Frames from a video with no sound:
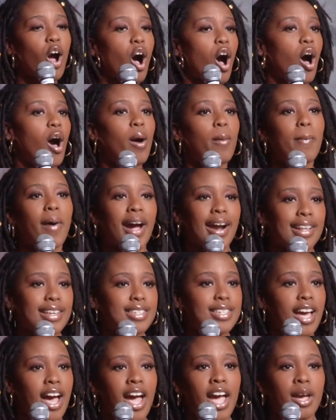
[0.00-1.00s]
all body
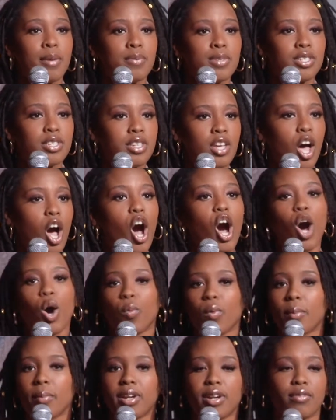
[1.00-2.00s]
types, all
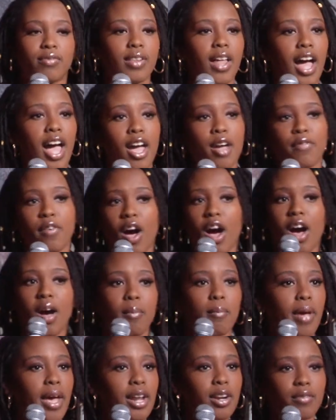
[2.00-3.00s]
women of life, all
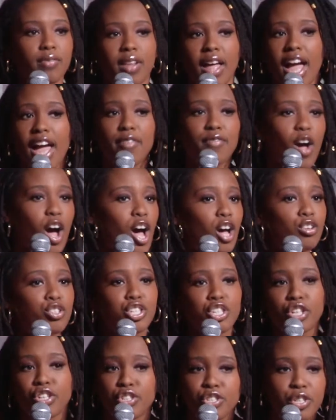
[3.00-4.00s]
men of life, all
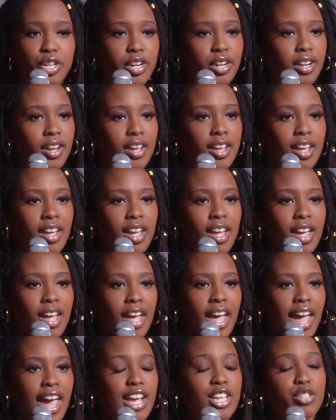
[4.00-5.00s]
children.
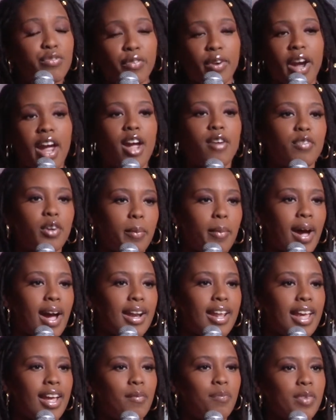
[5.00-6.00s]
It's for
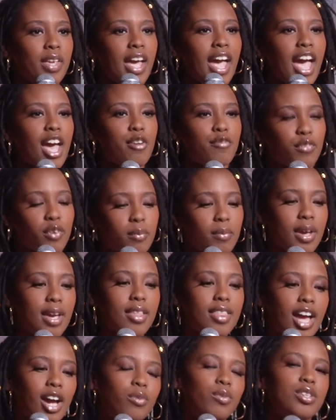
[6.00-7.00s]
everybody. And for me,
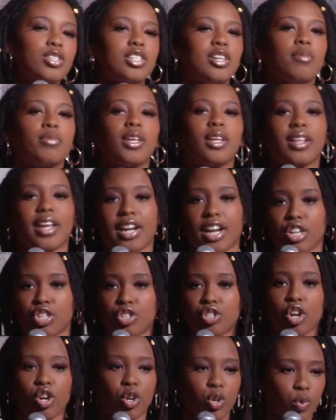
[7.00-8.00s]
that was something that I
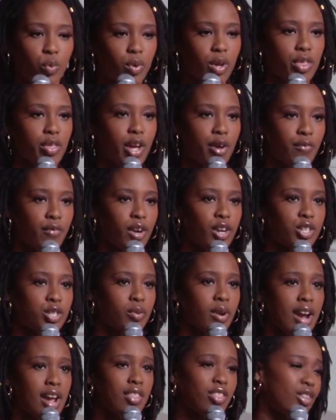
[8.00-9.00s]
struggled with at first,
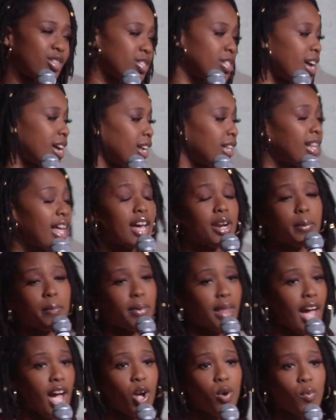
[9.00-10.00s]
right? There's not a lot of
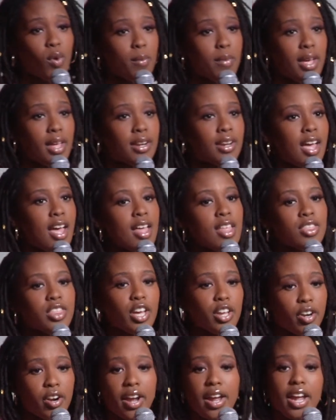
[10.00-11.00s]
Black women
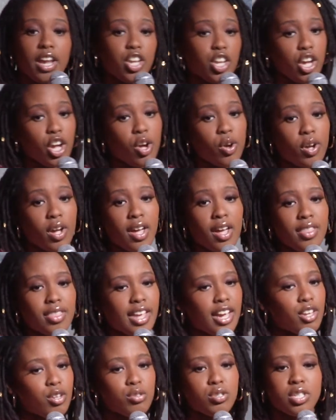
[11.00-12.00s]
that are in yoga
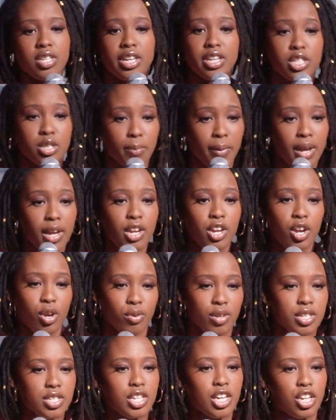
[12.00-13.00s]
that you see as being
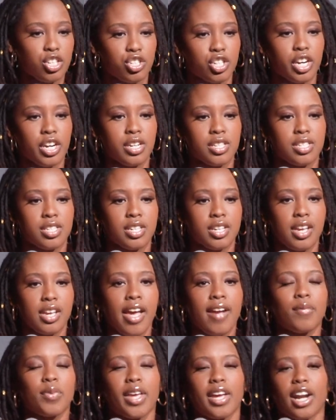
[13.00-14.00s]
yoga teachers.
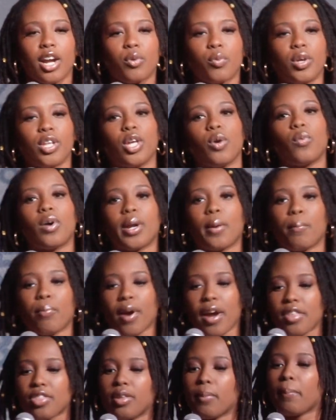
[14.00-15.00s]
And I really want to
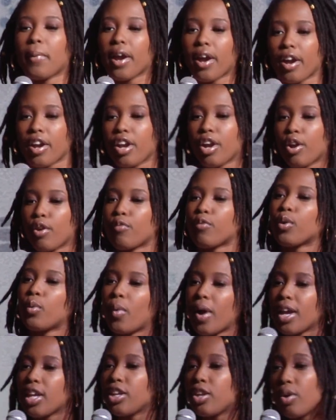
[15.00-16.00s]
break the barrier for
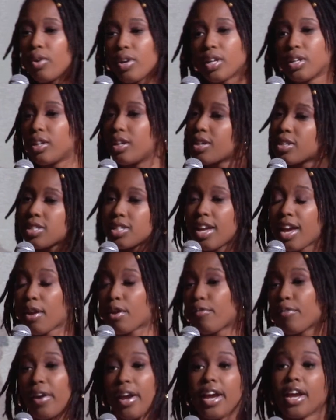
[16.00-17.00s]
what yoga looks like
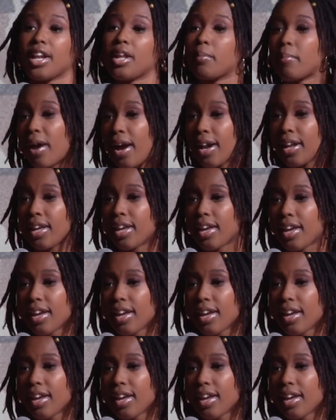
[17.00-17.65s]
for anybody.